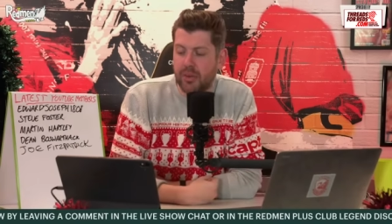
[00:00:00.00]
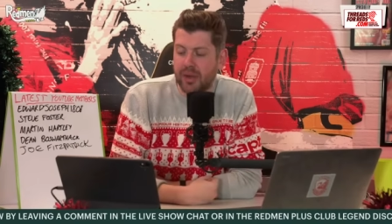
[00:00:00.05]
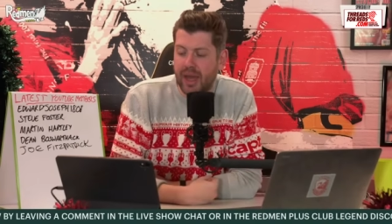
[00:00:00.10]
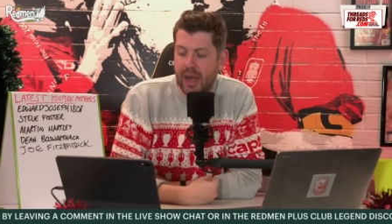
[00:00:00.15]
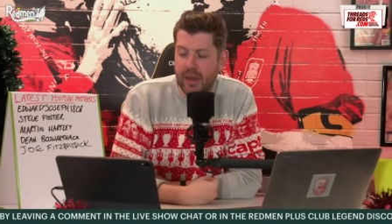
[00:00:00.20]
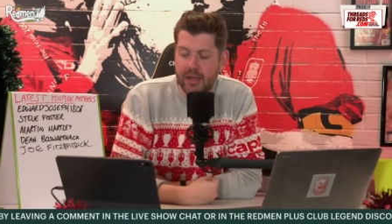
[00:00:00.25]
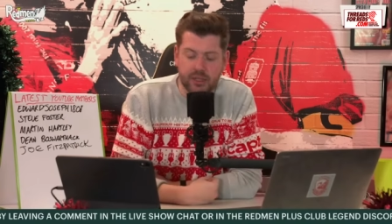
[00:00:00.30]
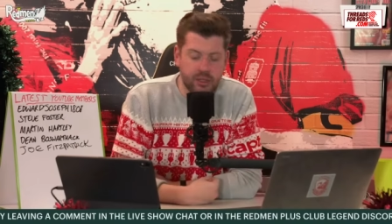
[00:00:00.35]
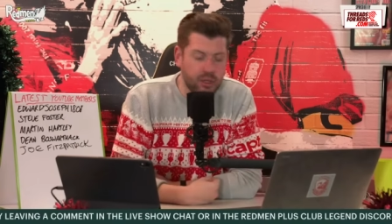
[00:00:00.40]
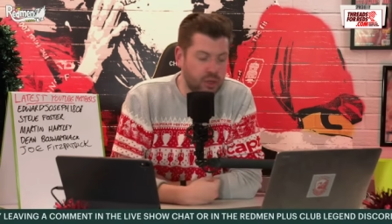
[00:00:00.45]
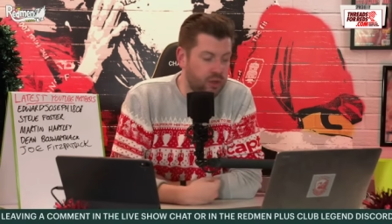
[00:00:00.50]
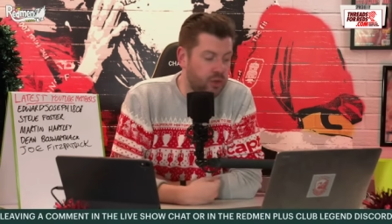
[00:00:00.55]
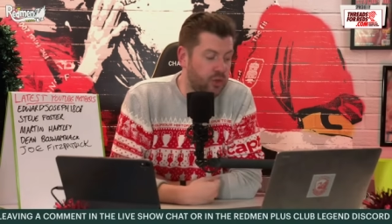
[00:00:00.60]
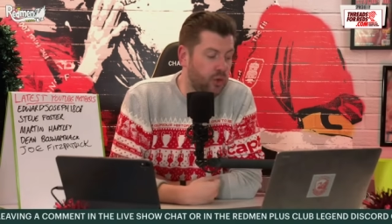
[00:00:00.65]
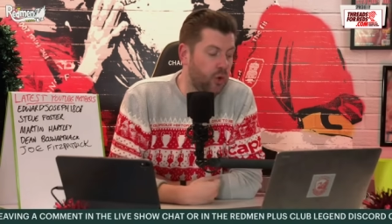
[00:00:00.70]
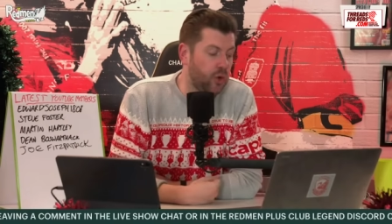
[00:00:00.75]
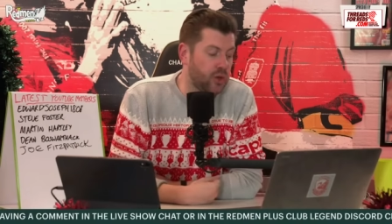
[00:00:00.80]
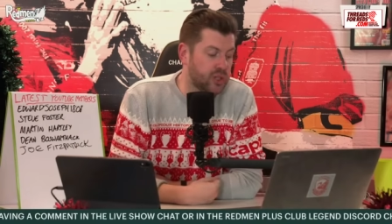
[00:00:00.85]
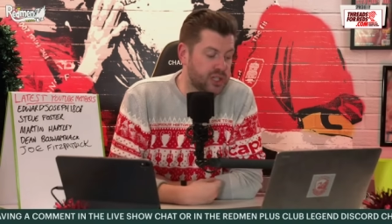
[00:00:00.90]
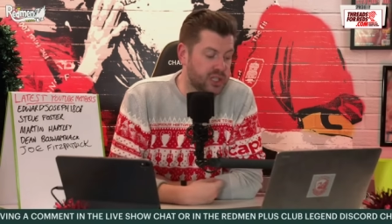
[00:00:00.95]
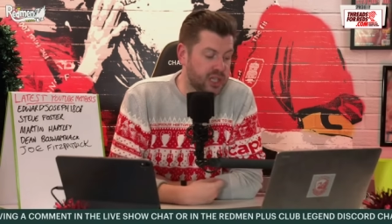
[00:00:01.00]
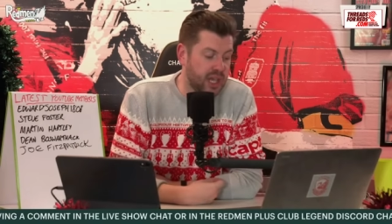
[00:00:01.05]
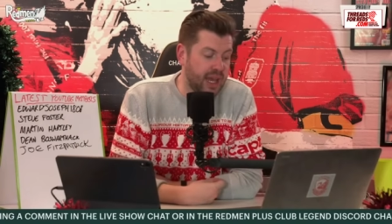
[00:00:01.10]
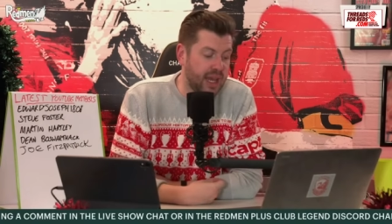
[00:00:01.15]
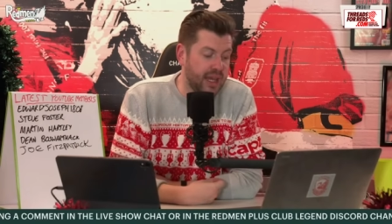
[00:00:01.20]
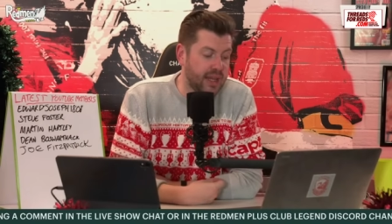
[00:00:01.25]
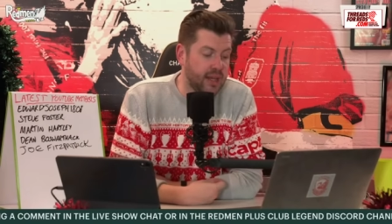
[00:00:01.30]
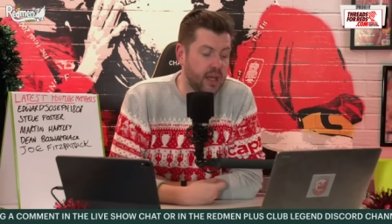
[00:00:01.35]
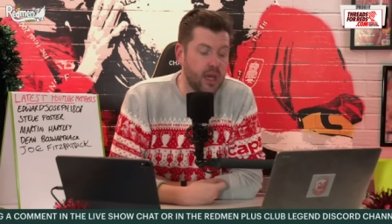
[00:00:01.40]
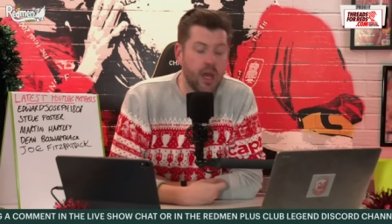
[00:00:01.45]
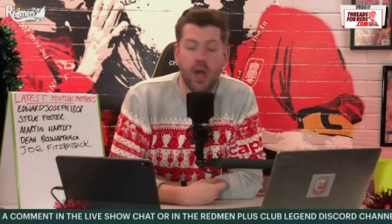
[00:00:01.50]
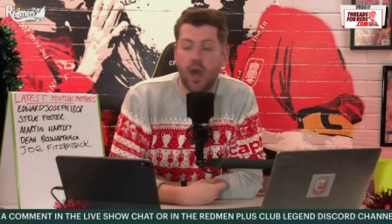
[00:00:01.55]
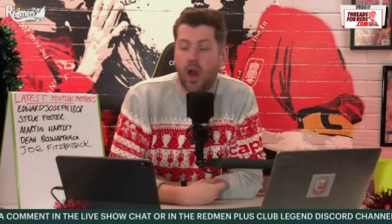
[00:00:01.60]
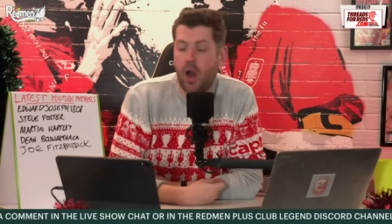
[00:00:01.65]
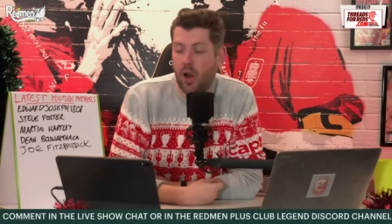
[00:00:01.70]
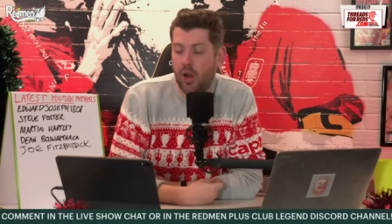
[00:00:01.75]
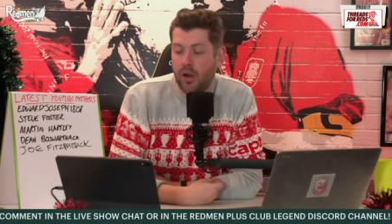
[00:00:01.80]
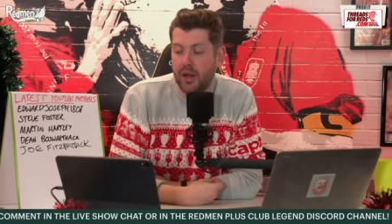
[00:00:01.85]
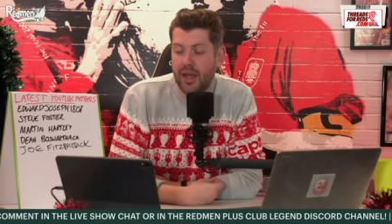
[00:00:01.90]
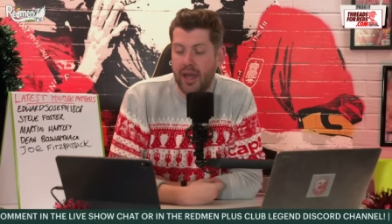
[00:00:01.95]
But get us your thoughts in
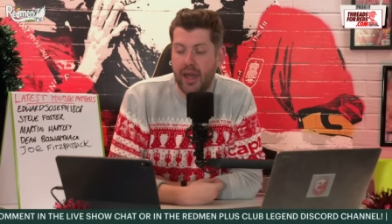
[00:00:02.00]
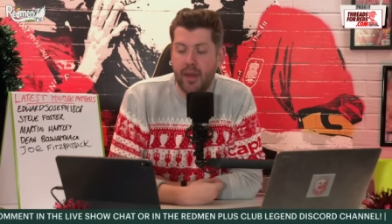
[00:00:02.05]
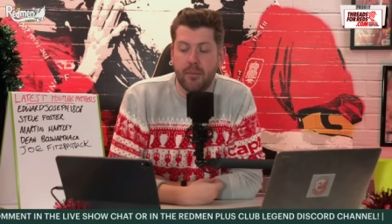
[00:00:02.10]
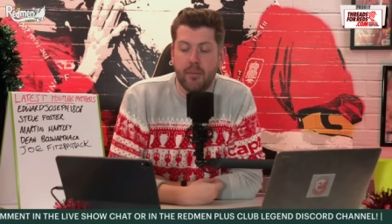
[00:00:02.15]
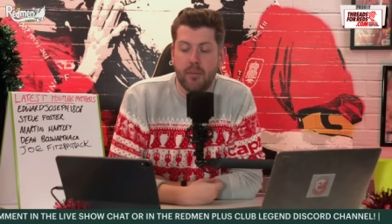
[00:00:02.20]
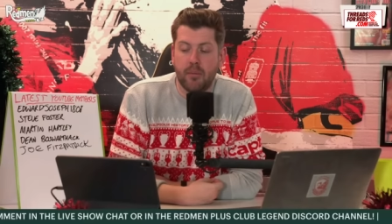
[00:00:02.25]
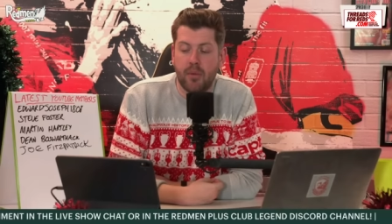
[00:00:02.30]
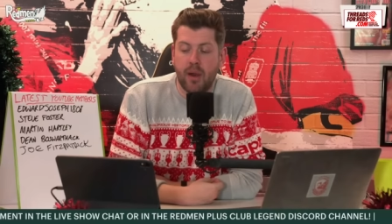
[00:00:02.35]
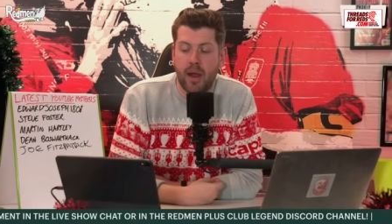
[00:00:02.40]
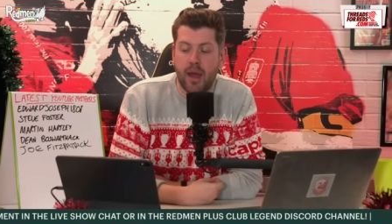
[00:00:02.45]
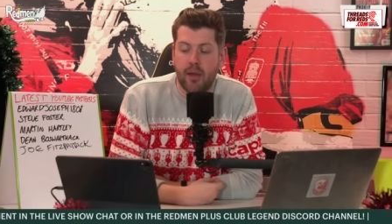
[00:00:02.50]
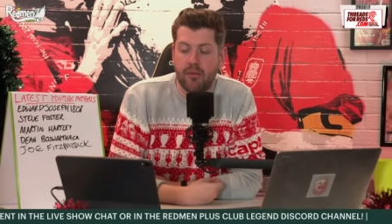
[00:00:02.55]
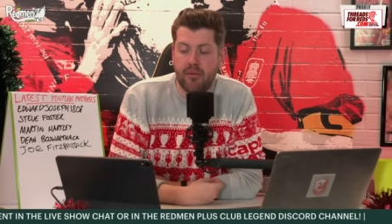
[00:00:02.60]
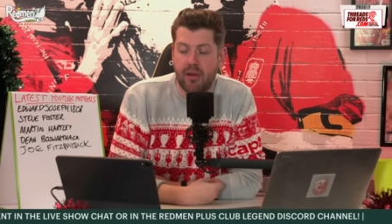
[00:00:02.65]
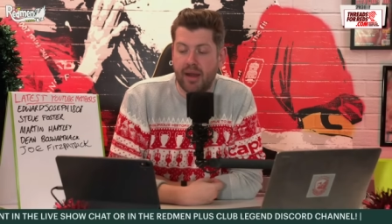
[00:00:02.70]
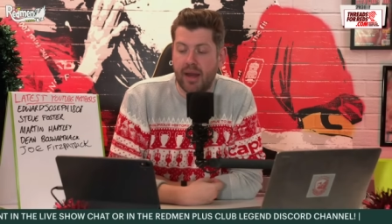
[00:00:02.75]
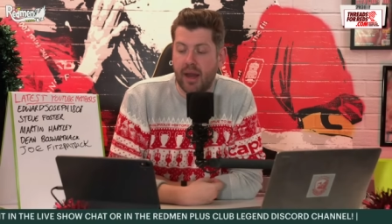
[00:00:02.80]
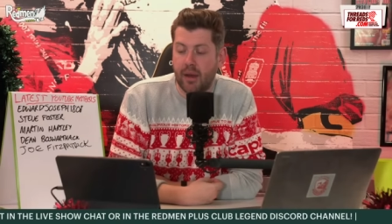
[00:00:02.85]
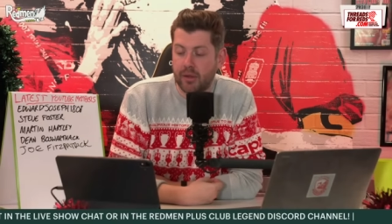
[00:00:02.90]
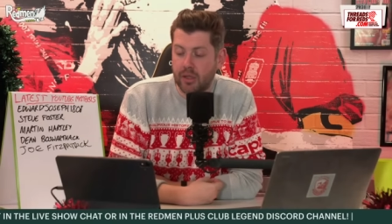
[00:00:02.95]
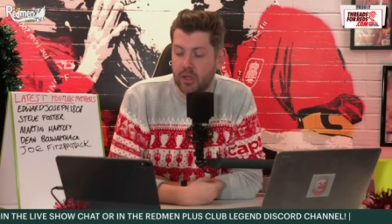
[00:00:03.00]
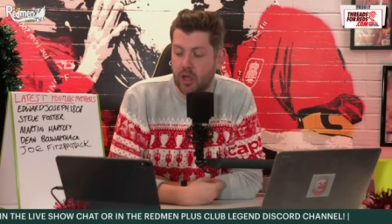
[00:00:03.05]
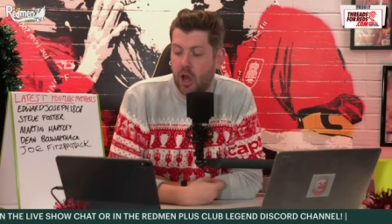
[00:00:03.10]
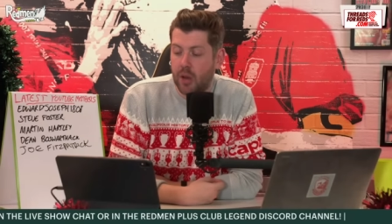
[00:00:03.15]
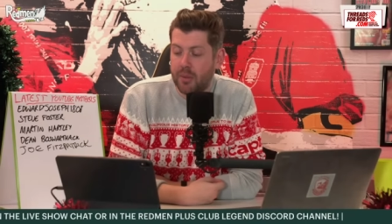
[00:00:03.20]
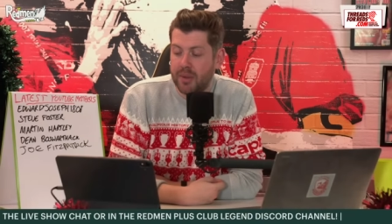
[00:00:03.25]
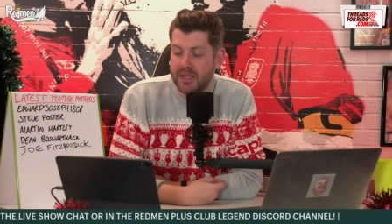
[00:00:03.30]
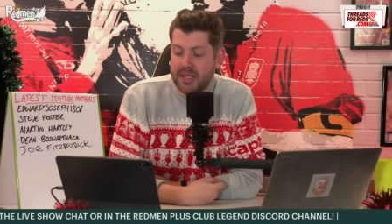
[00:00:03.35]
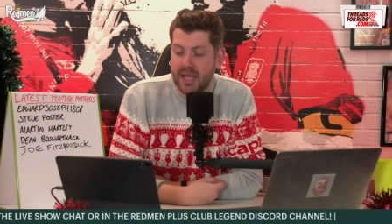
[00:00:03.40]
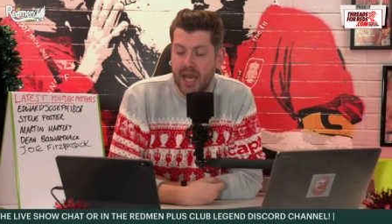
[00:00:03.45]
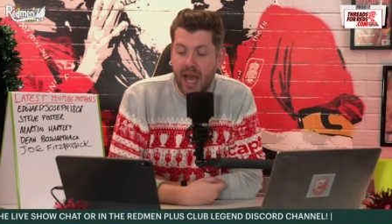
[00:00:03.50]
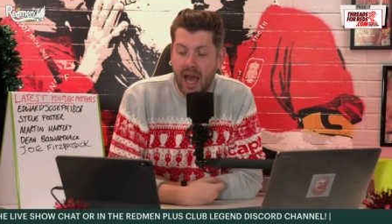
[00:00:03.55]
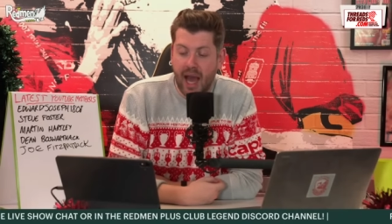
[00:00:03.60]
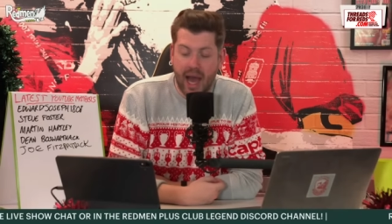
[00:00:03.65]
on him right now in the comments.